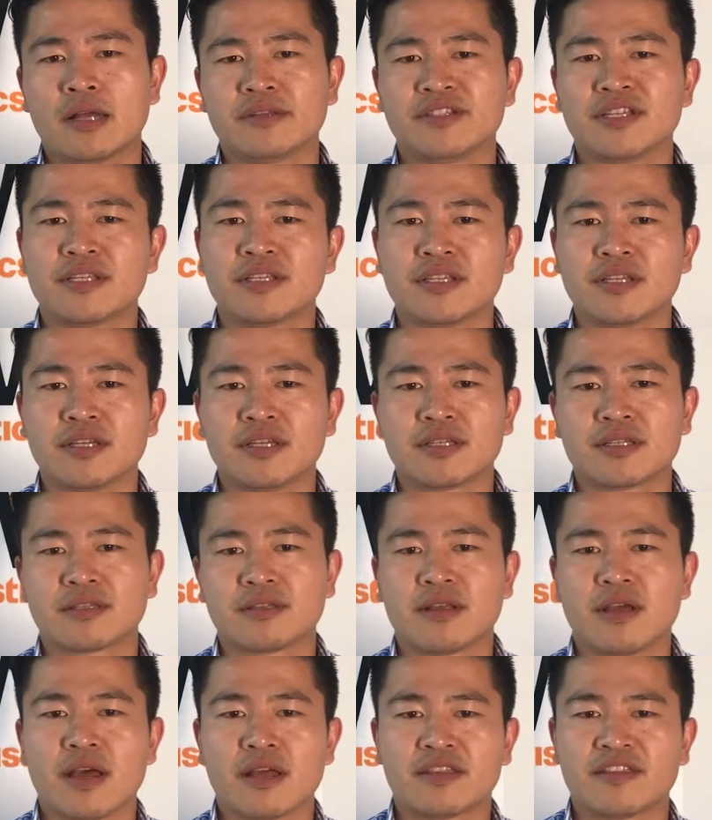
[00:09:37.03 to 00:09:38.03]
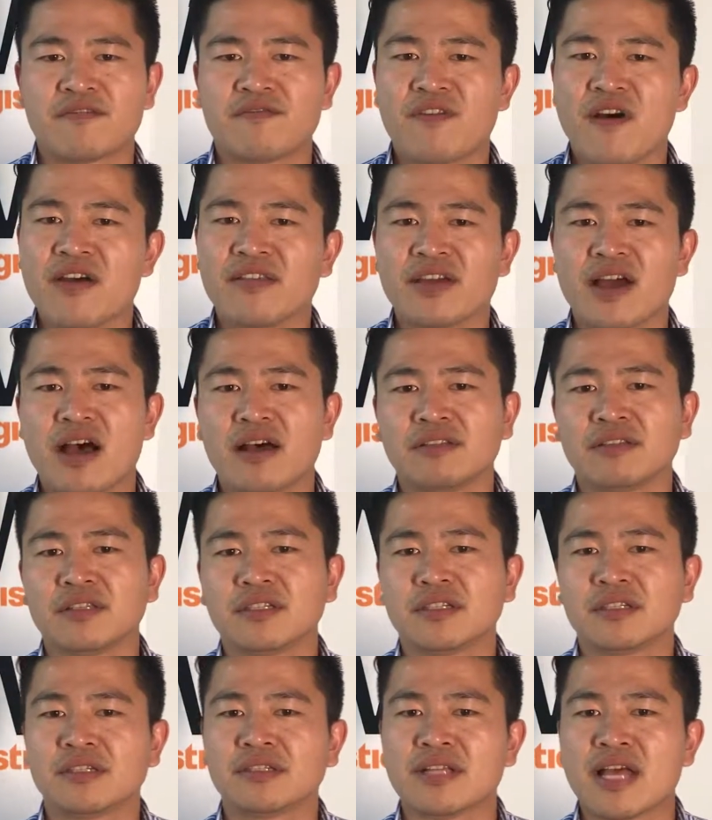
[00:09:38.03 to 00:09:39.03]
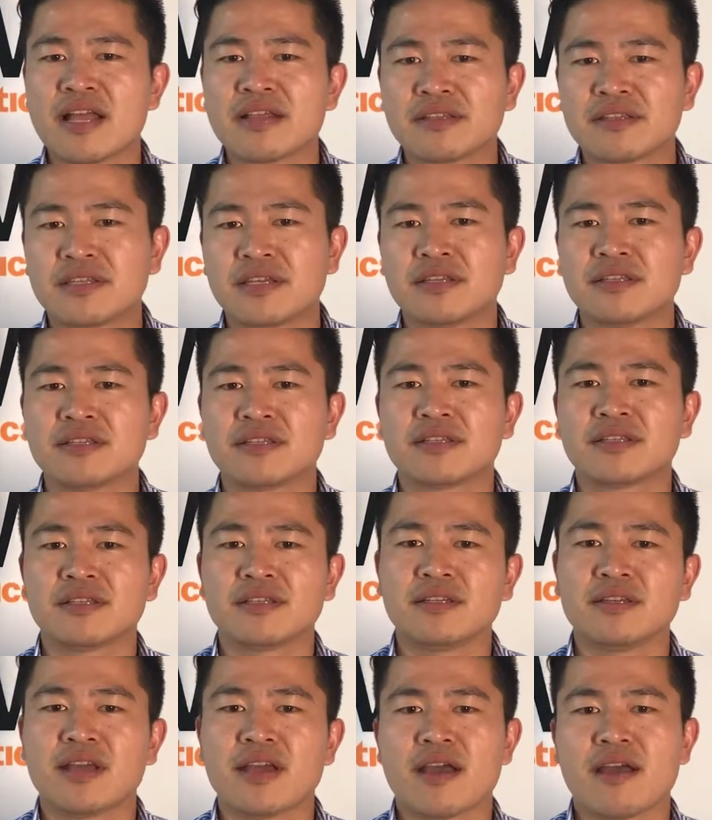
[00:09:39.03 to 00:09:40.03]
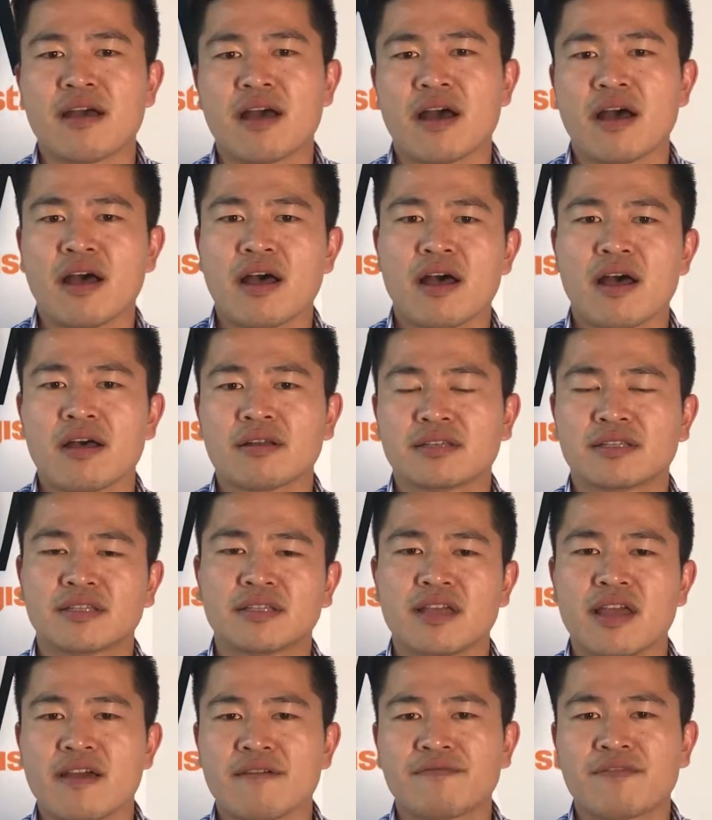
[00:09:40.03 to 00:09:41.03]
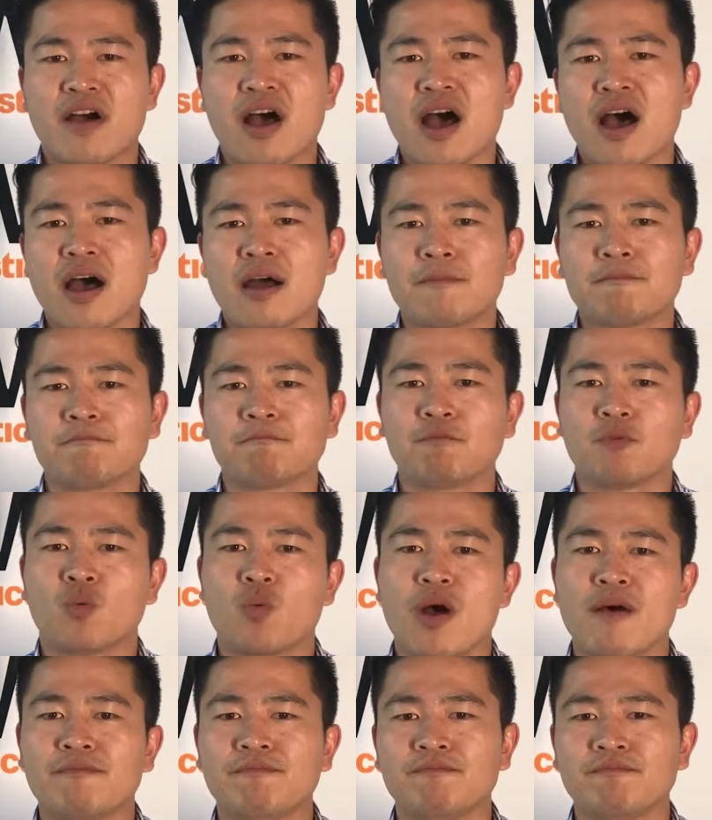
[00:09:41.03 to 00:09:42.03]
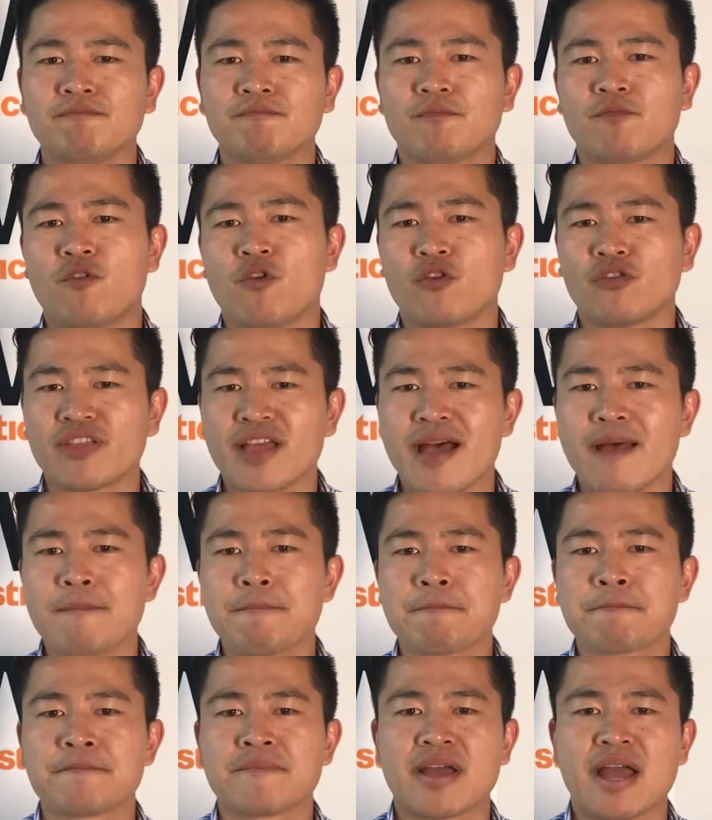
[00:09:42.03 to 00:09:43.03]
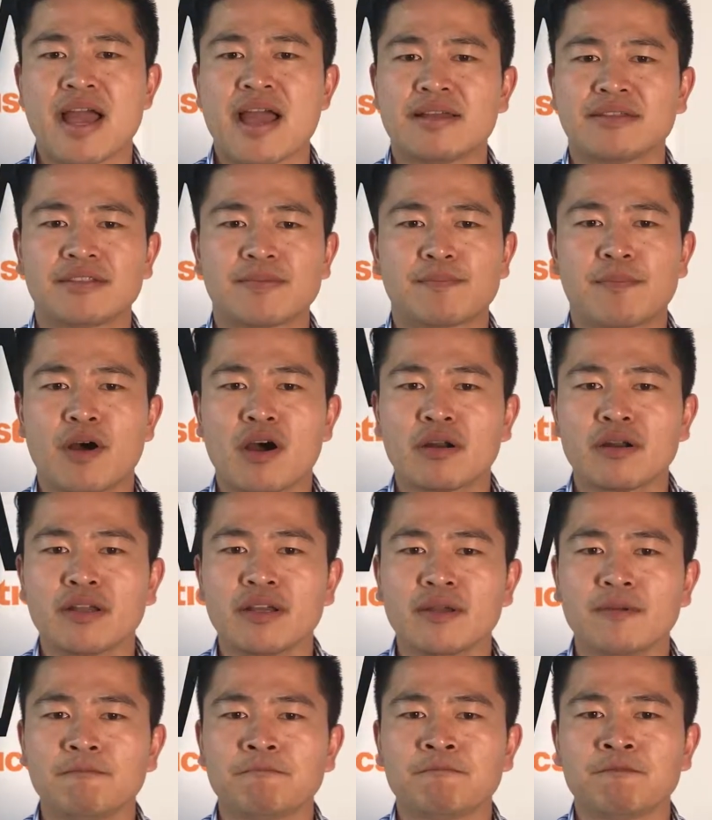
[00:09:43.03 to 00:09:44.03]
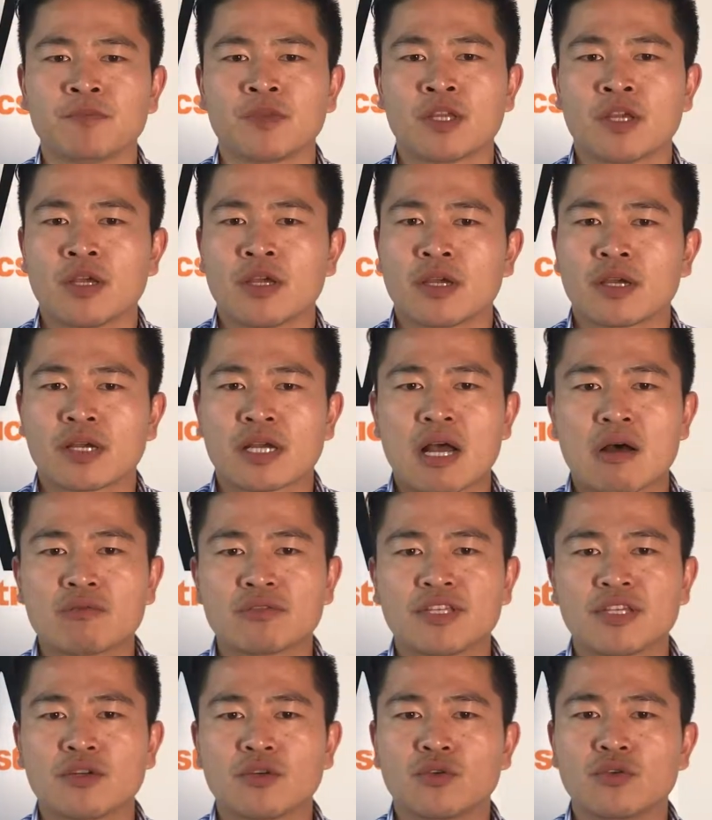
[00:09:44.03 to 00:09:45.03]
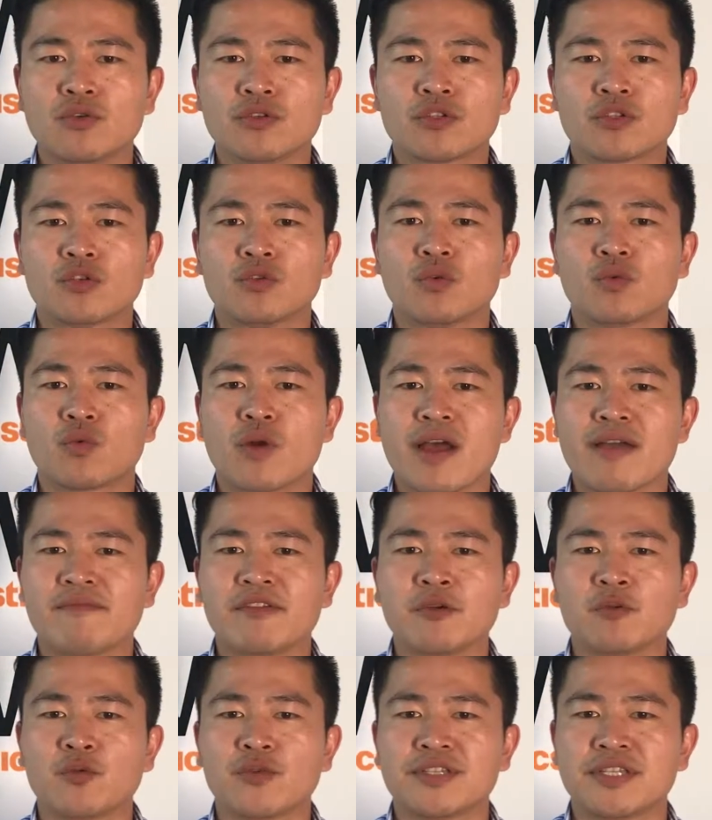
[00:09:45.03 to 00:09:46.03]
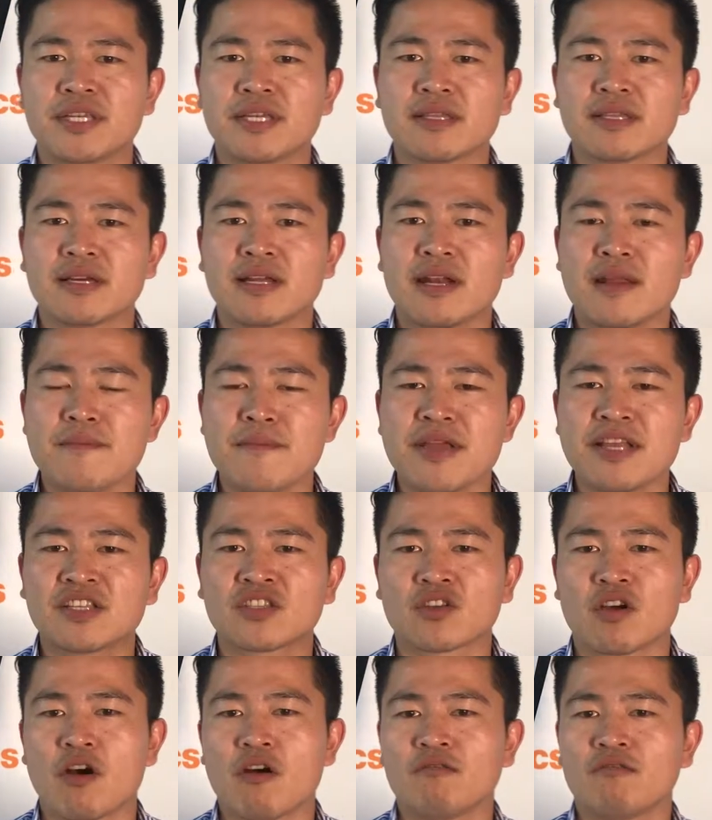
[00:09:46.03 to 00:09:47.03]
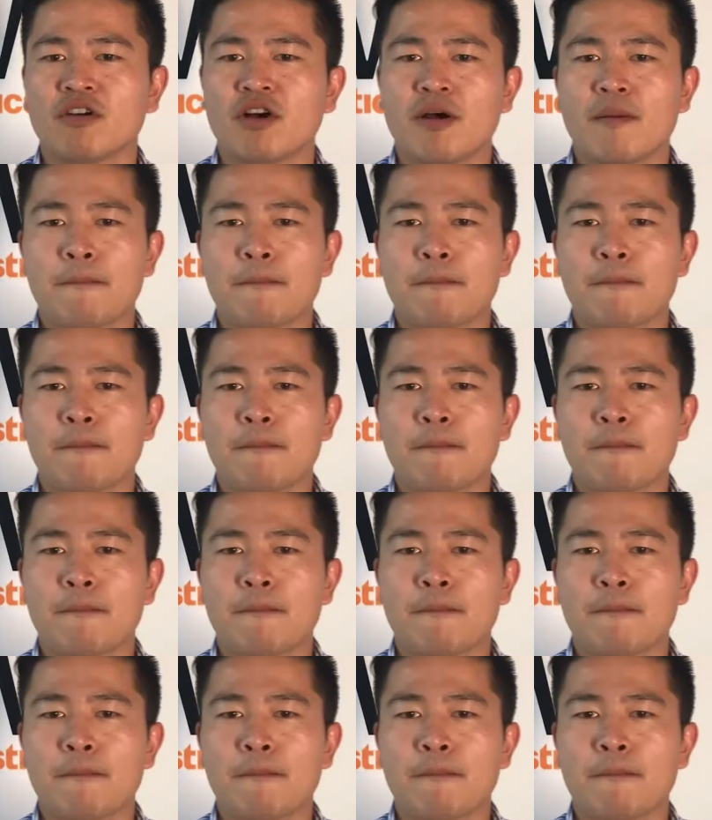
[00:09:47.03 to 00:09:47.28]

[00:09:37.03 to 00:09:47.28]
This is defined under 19 CFR 149 as a party causing goods to arriving within the limits of